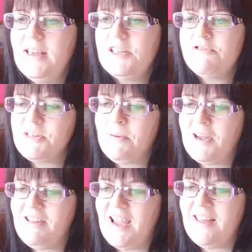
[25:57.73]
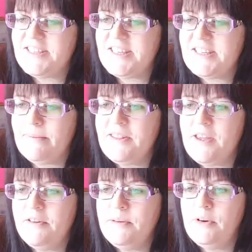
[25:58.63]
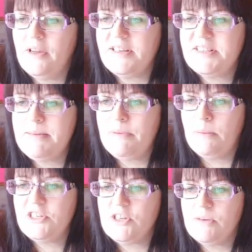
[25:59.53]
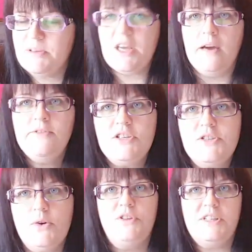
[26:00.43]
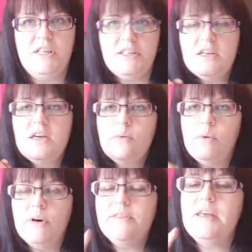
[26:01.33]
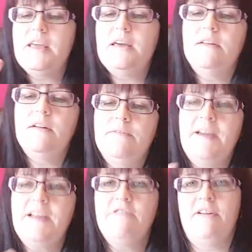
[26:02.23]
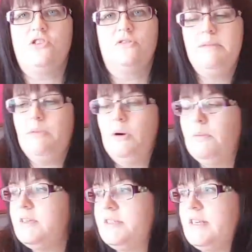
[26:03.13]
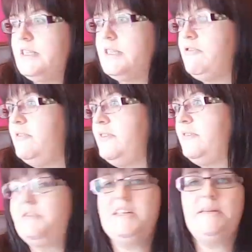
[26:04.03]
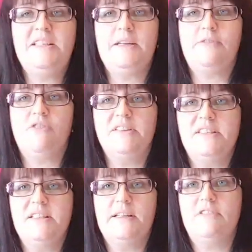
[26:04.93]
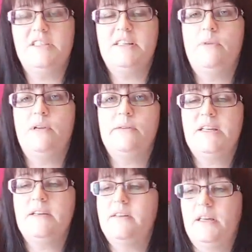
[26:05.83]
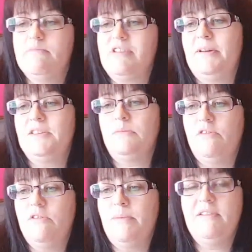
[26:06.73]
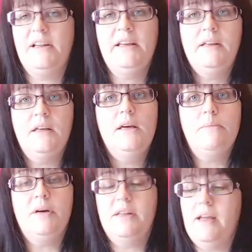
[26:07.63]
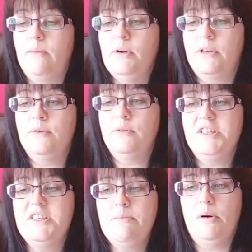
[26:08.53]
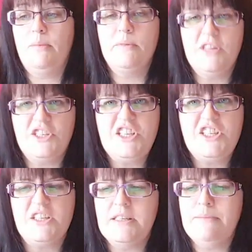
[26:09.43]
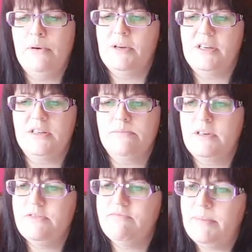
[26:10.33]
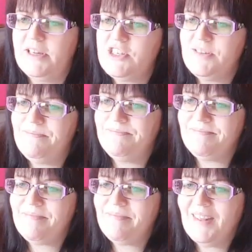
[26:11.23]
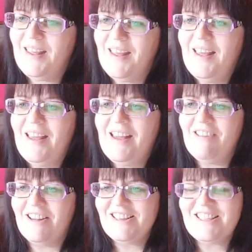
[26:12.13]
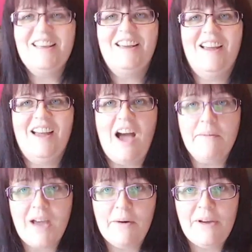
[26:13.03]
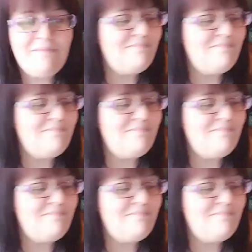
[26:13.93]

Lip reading: Treasure Pirate Heather says, am I the only one who likes debobbling jumpers? I've just ordered one of the fake Rachel debobblers. It's DPD have tried to deliver it today while I was out and they're going to bring it back tomorrow, apparently. But no, I'm looking forward to debobbling with a decent debobbler because mine's rubbish. Right, I'm going.